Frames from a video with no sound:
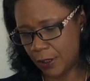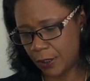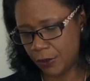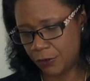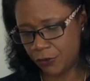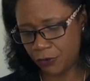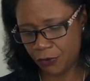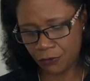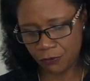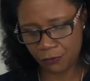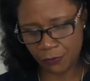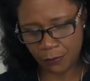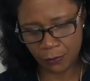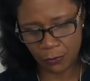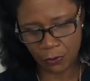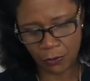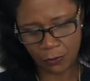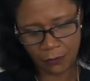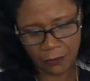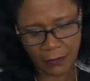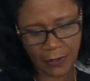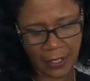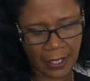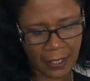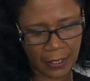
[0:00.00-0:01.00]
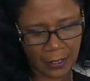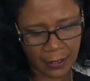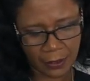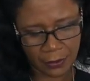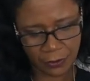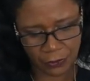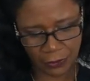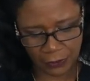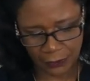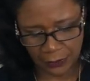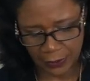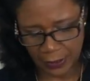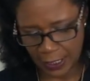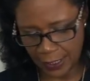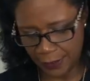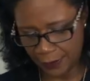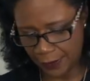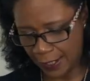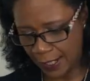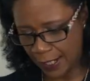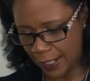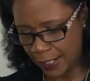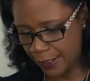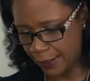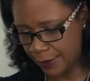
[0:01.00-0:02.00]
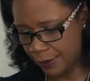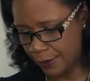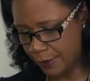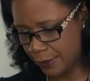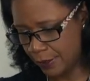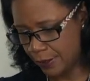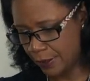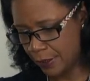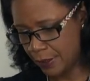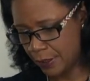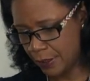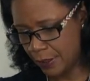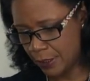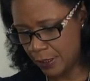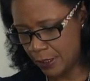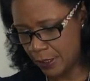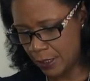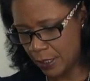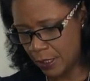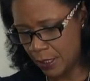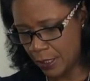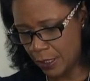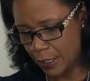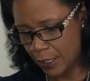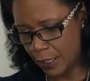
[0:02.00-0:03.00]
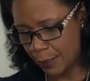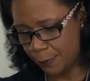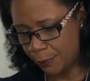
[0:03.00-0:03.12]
Just remove that, just like that. I